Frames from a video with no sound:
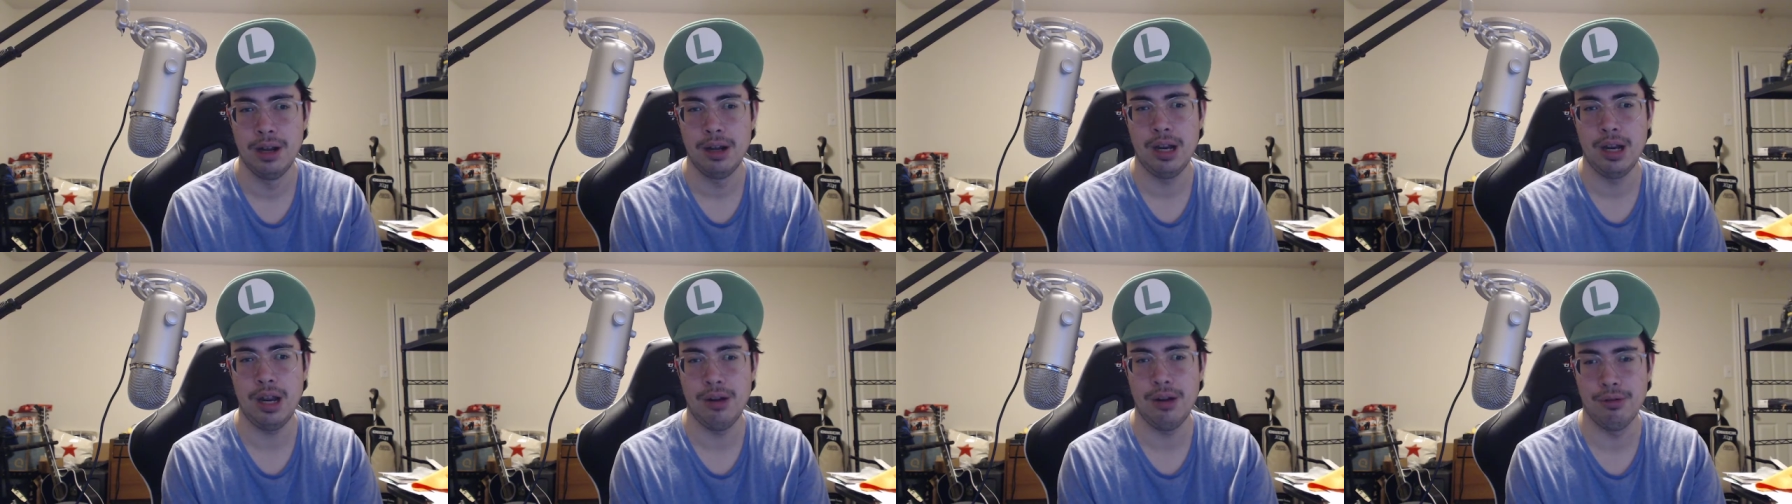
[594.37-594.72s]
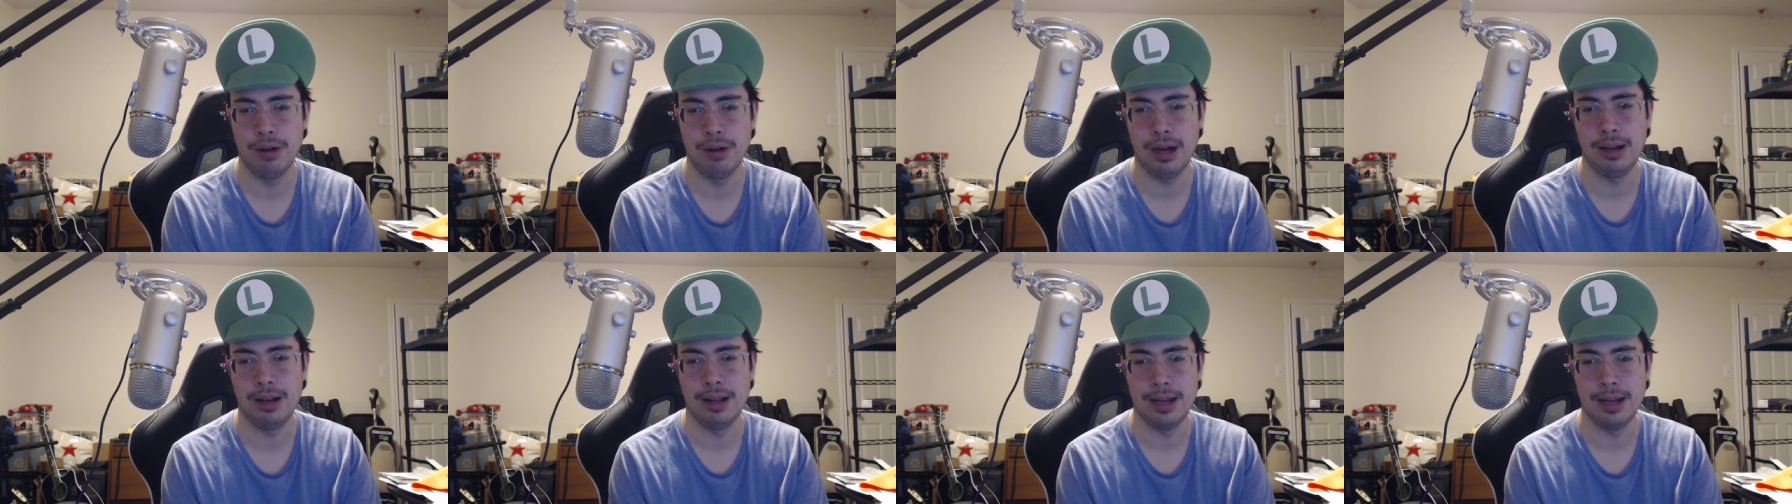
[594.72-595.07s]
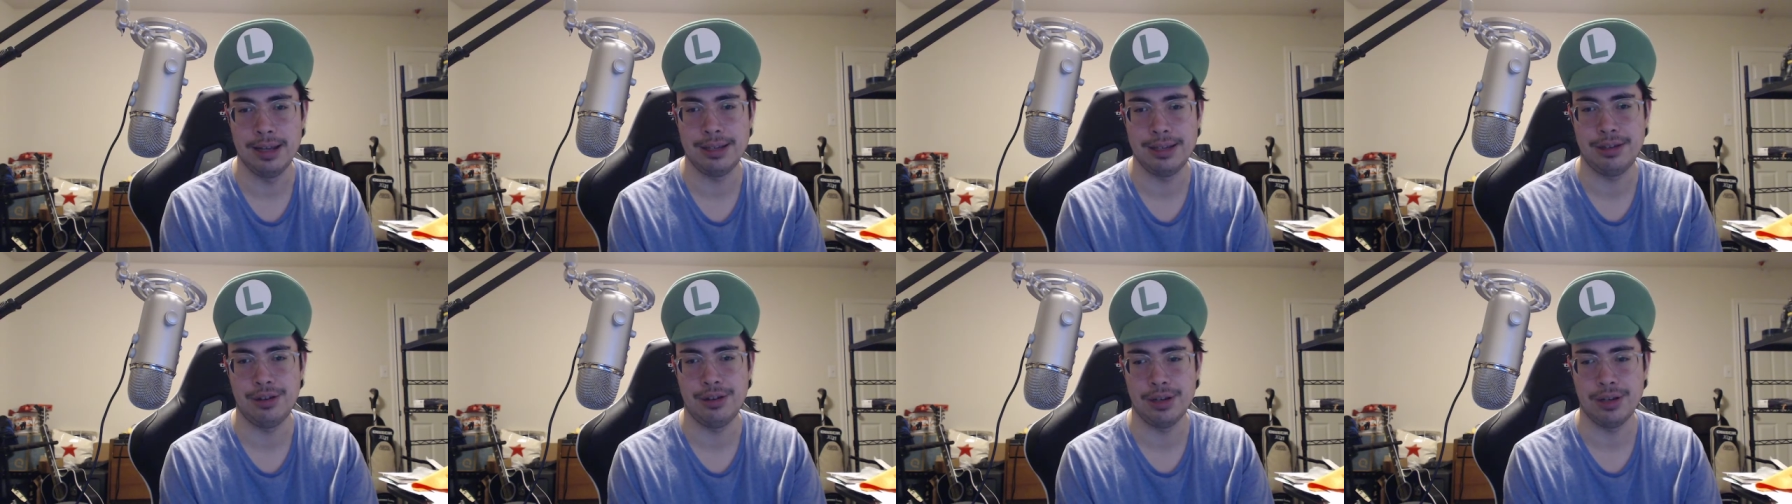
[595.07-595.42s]
you
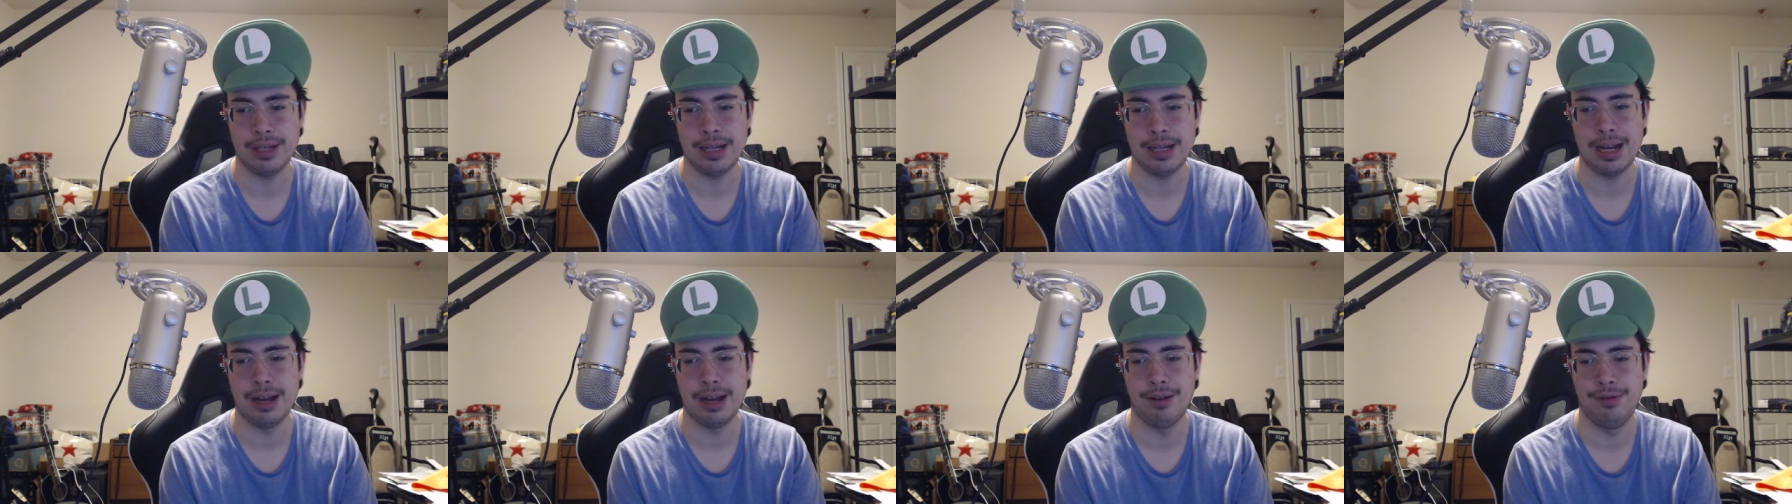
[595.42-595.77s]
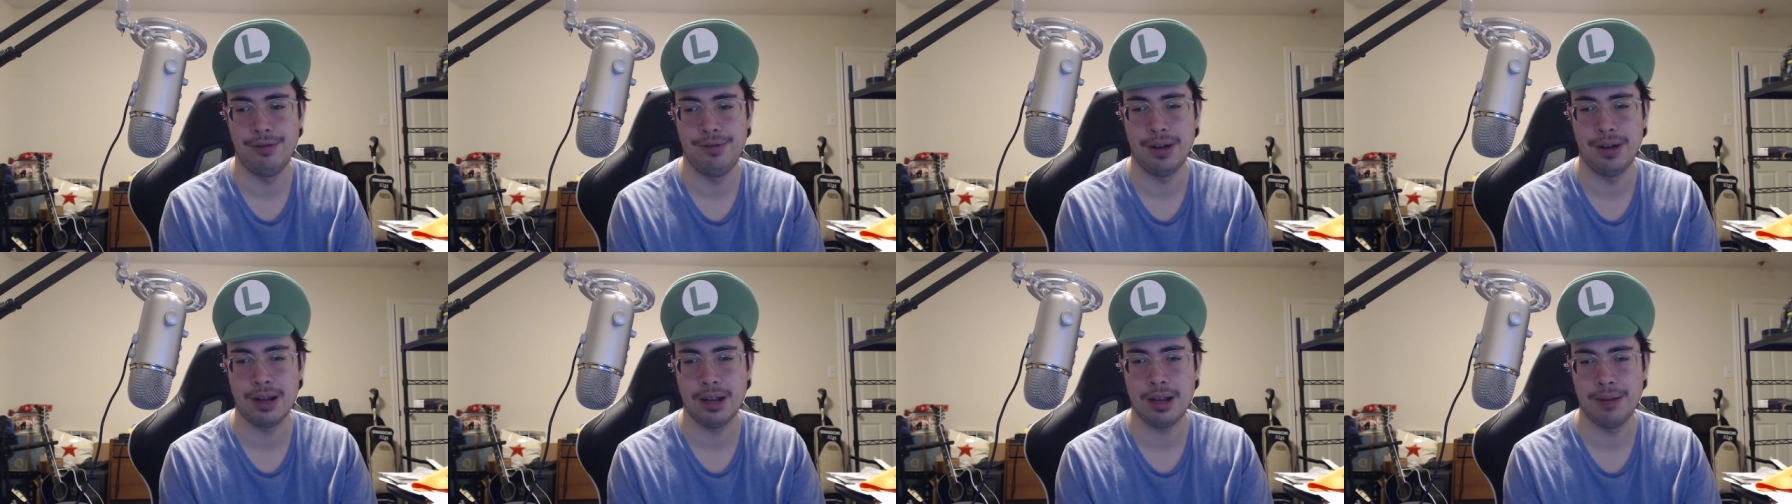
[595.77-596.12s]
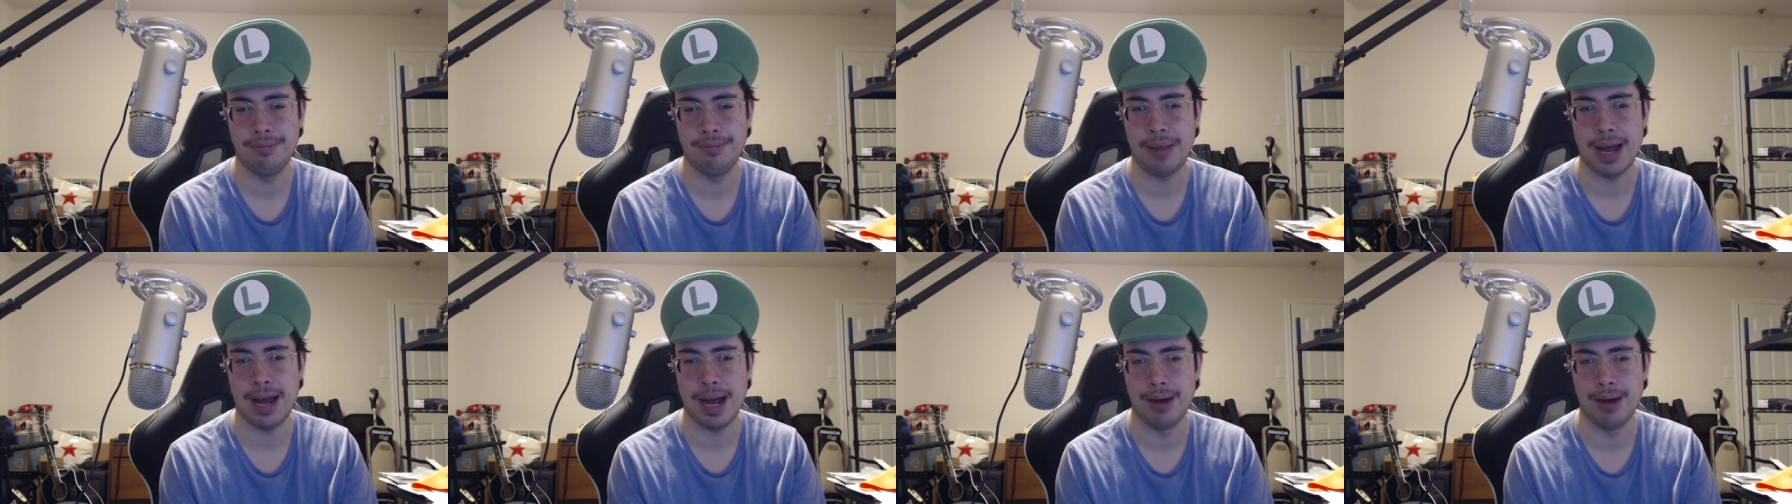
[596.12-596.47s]
realize just how fucking
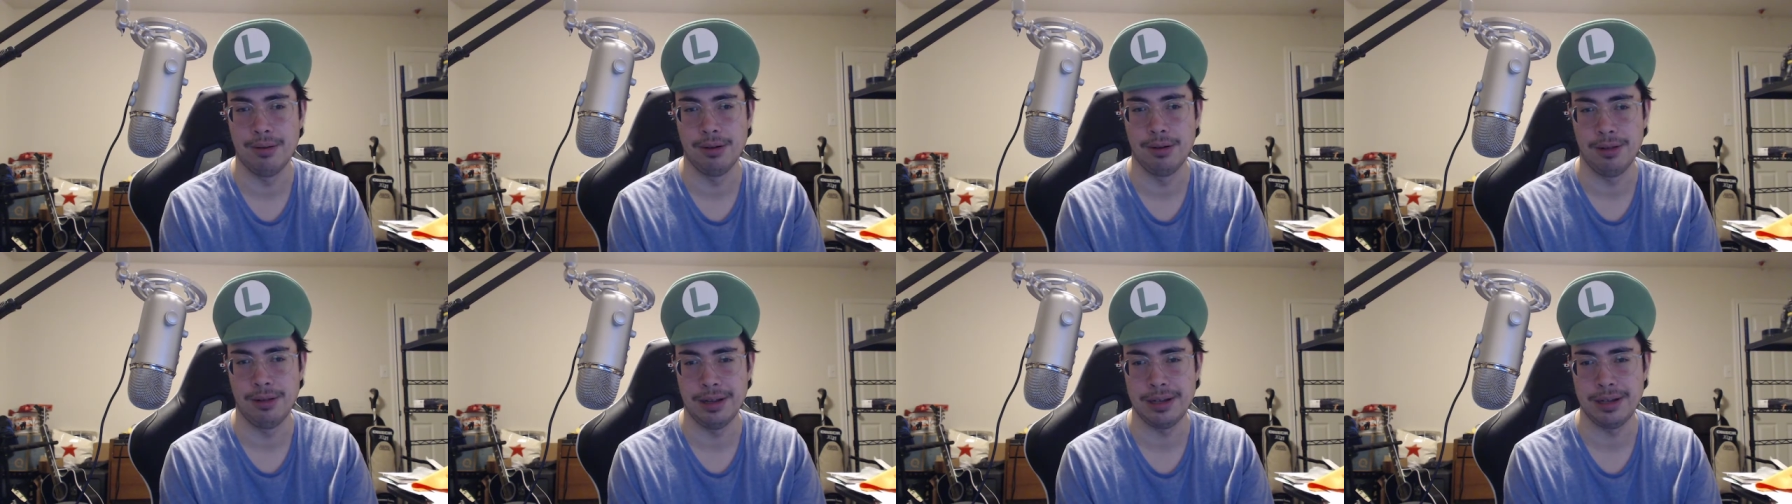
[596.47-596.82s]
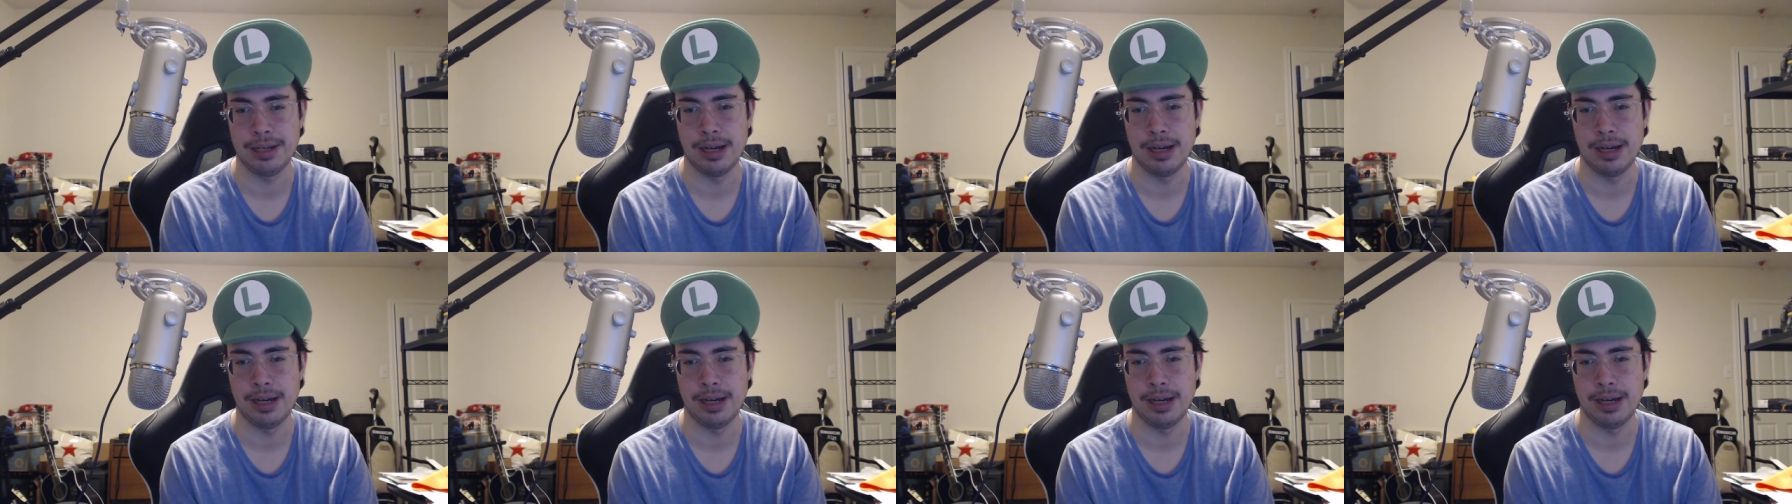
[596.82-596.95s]
powerless